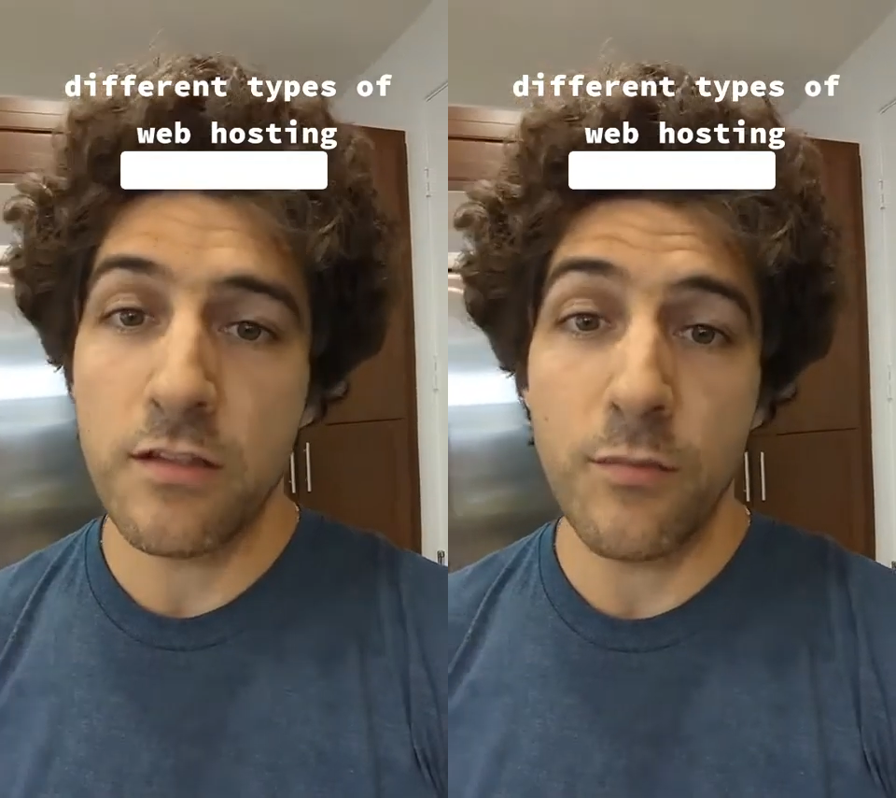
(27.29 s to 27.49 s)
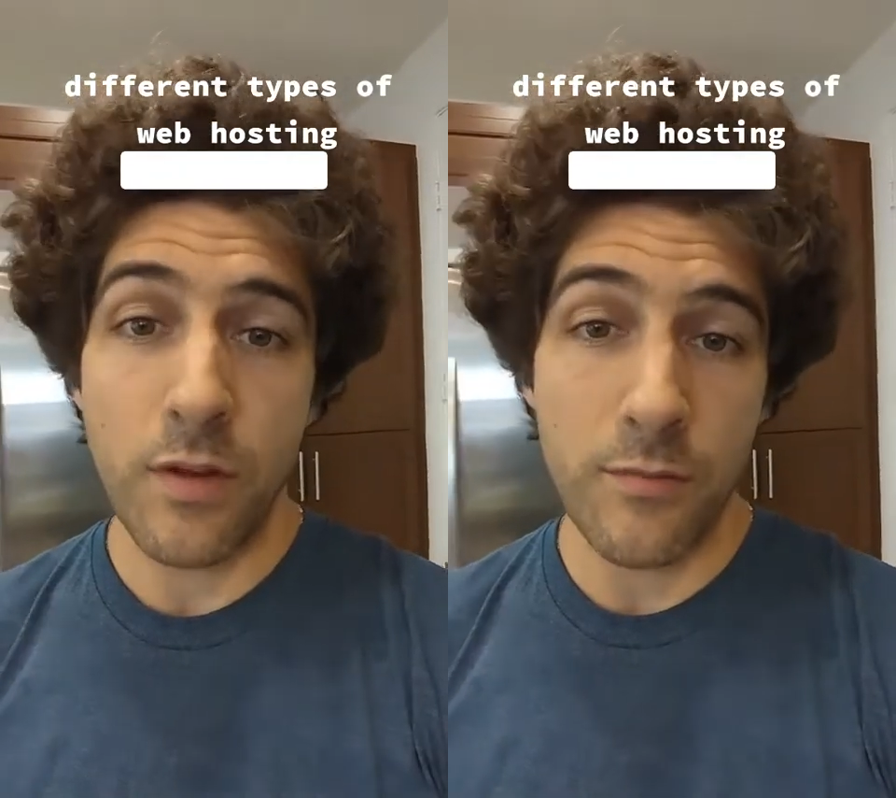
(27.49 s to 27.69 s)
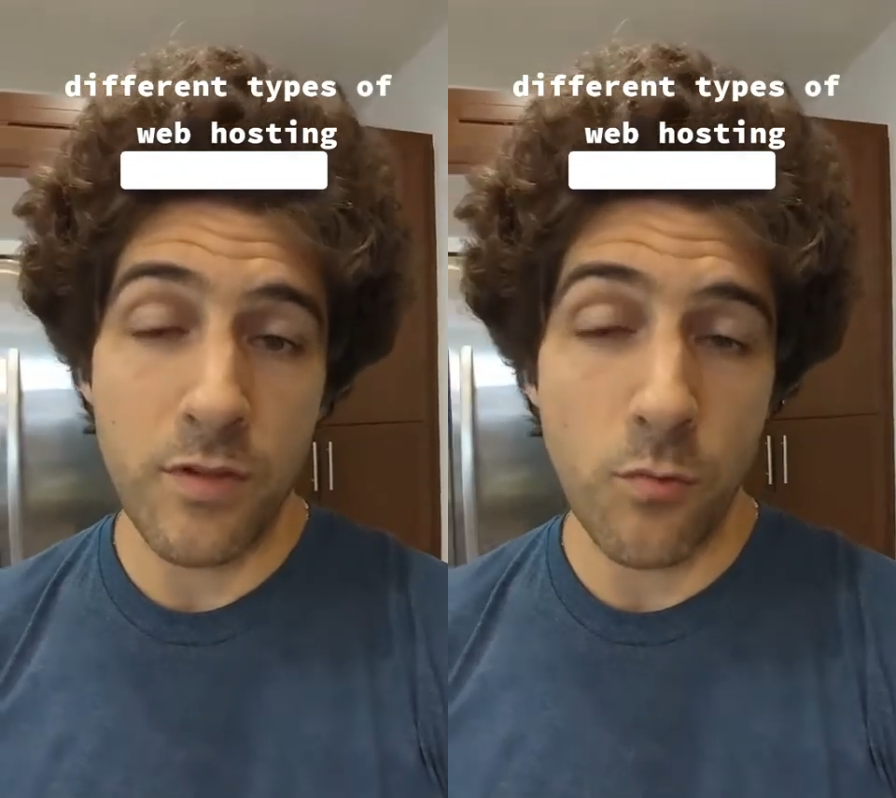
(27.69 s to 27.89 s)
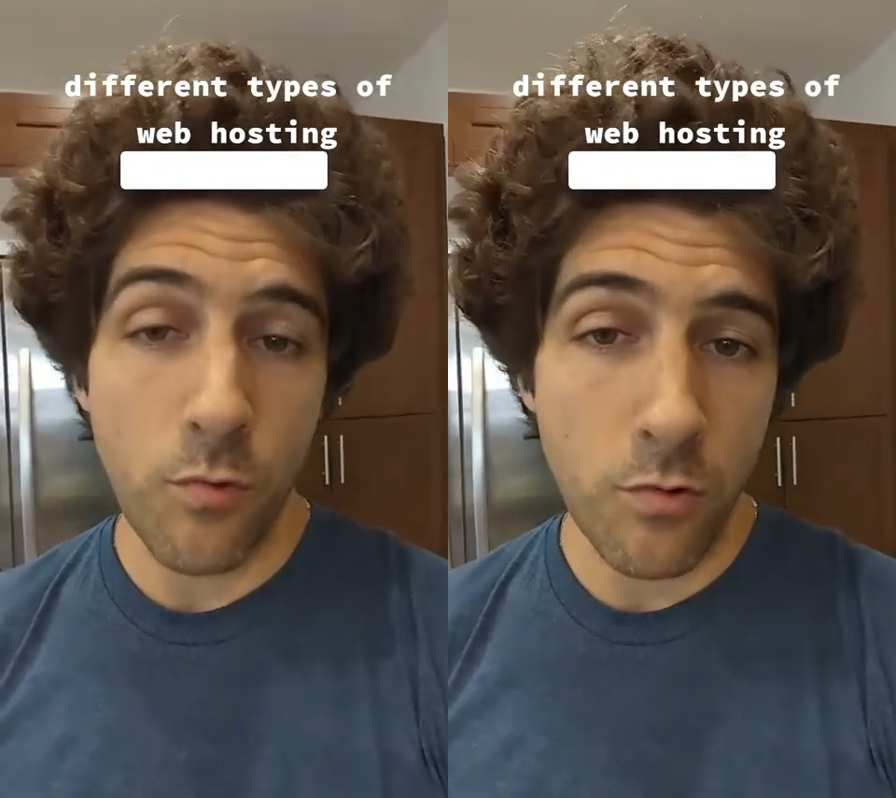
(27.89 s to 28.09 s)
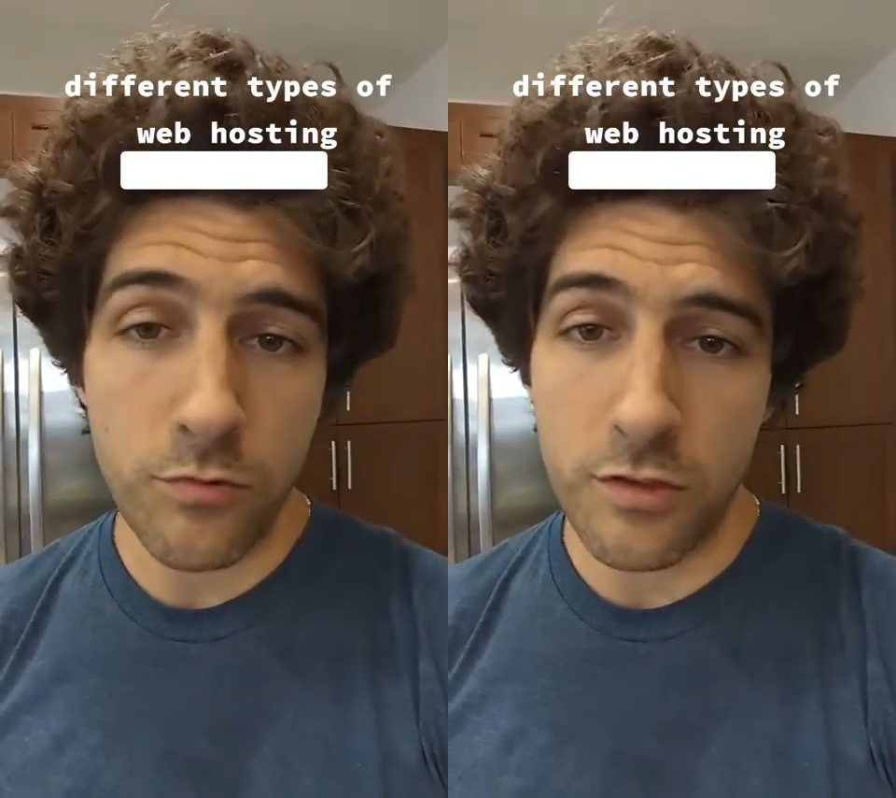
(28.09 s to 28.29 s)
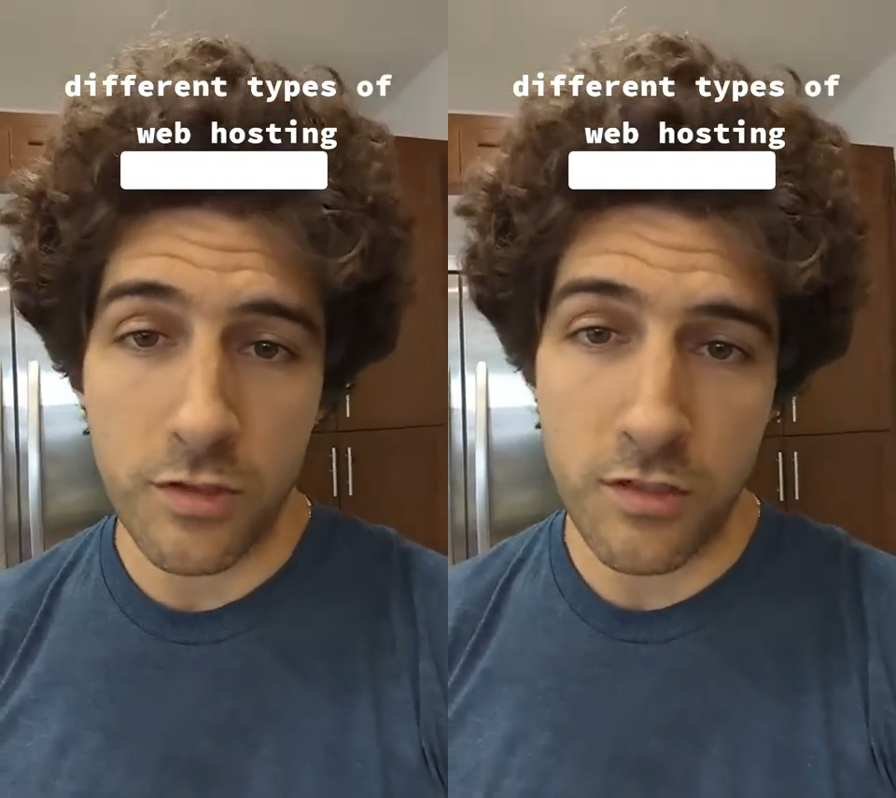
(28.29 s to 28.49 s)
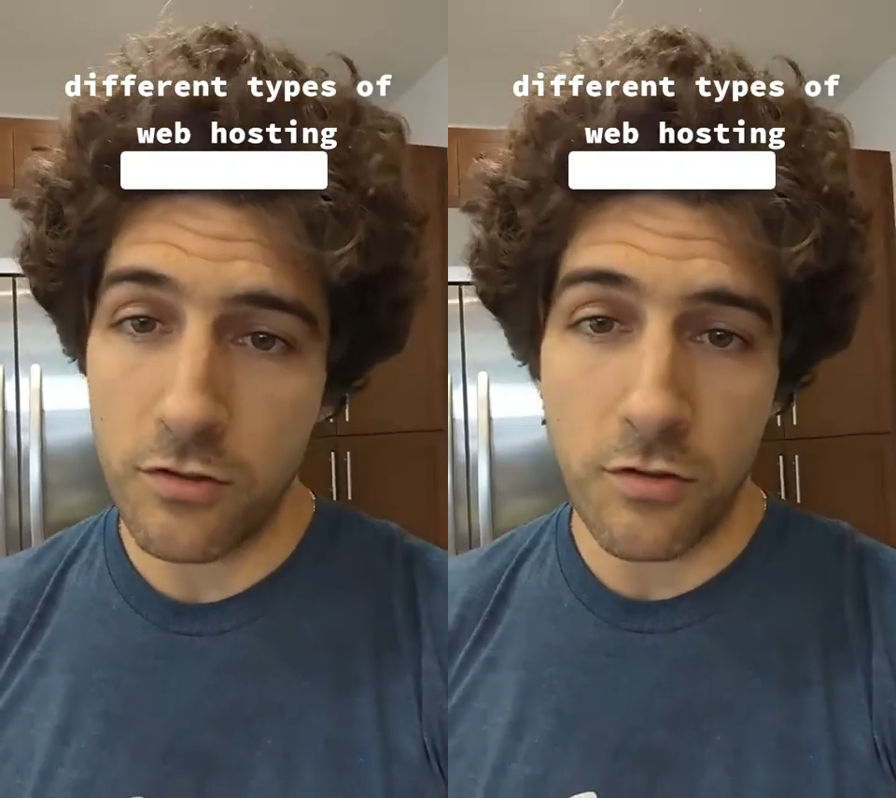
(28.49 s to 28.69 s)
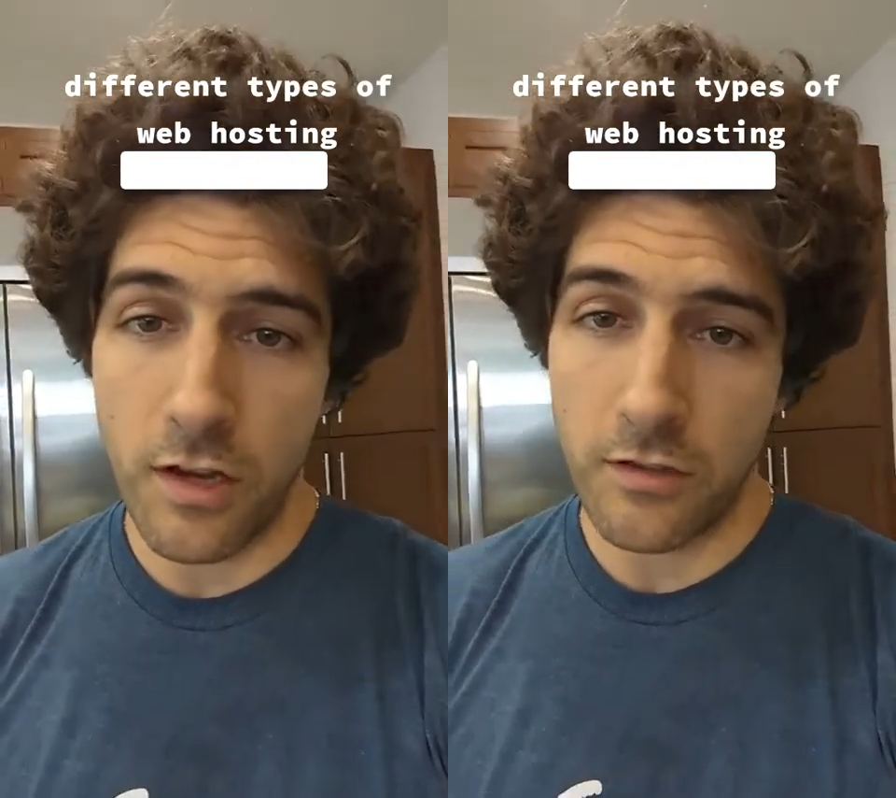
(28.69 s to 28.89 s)
sometimes it won't, just because
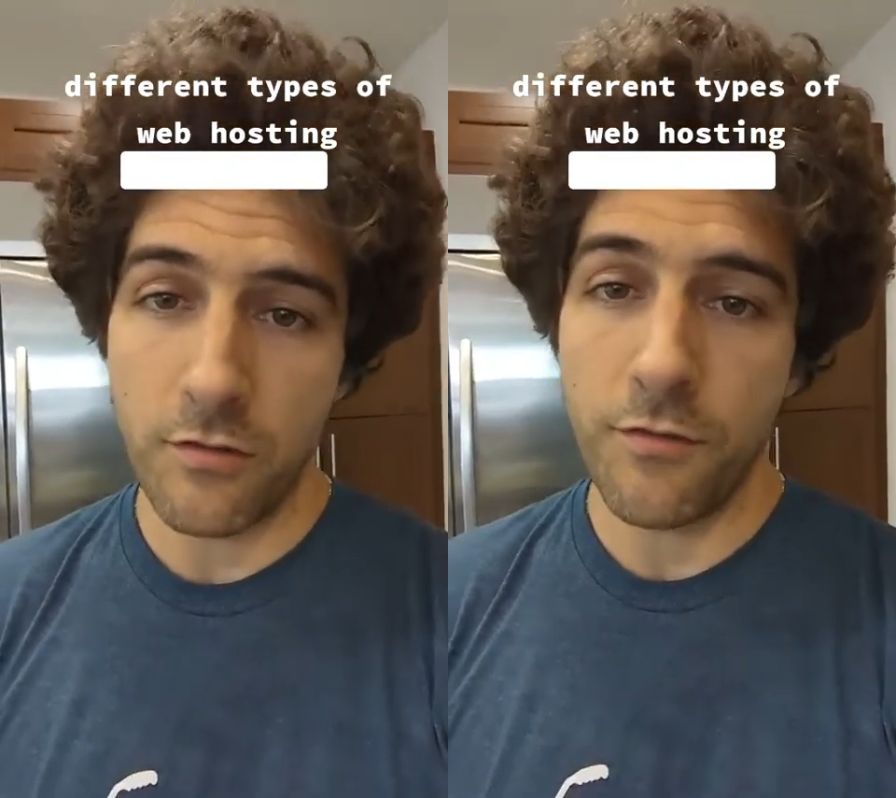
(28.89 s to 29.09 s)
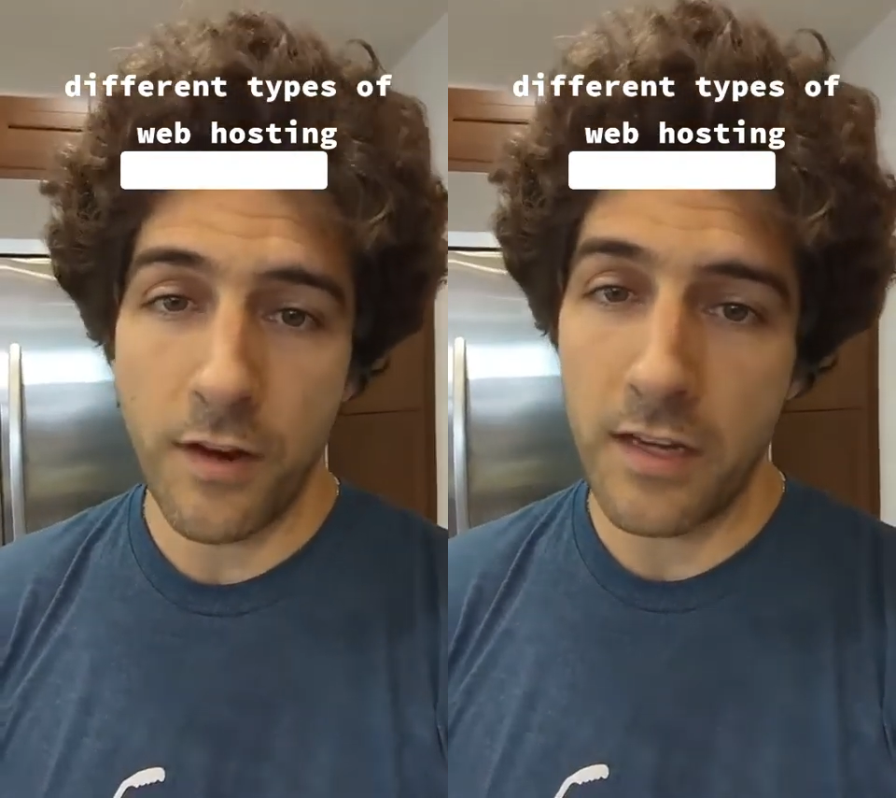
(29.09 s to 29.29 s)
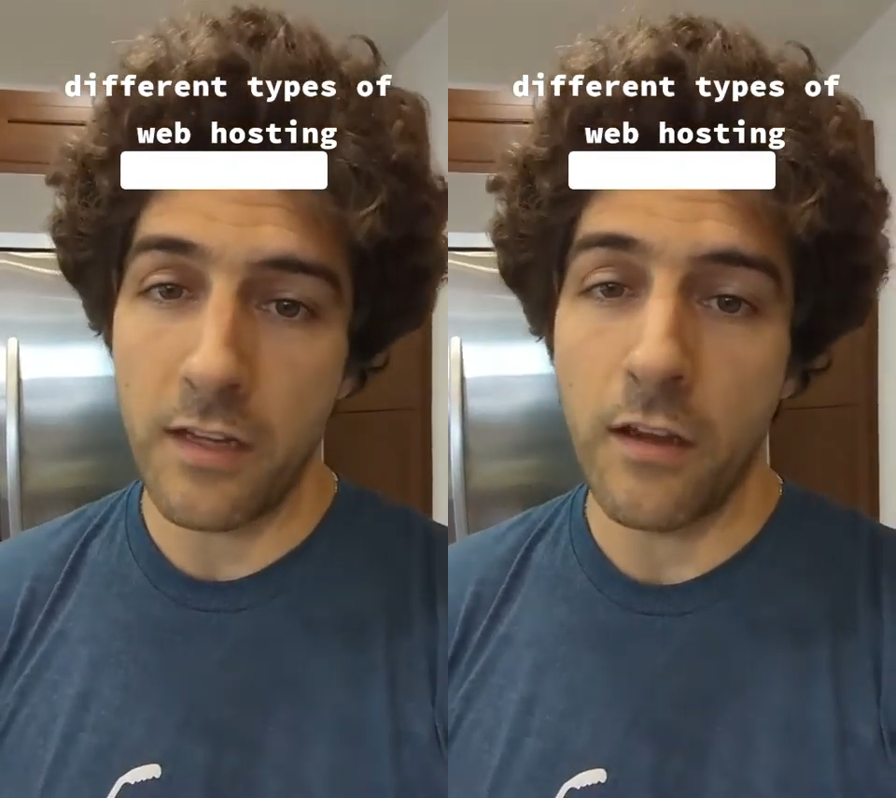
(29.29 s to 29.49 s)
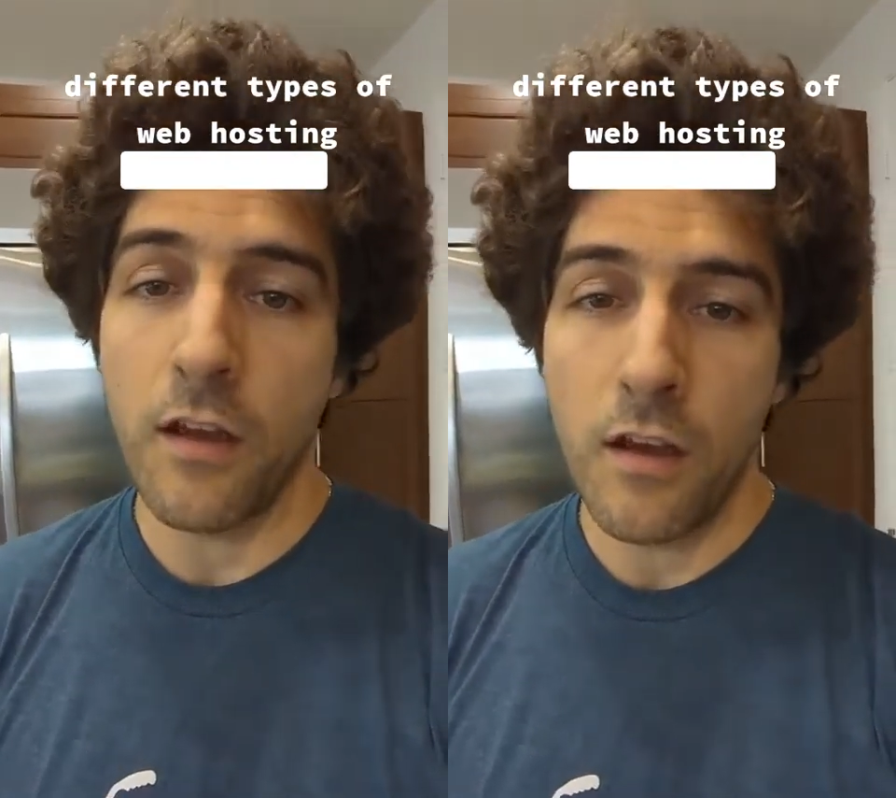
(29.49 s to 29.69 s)
you guys are fighting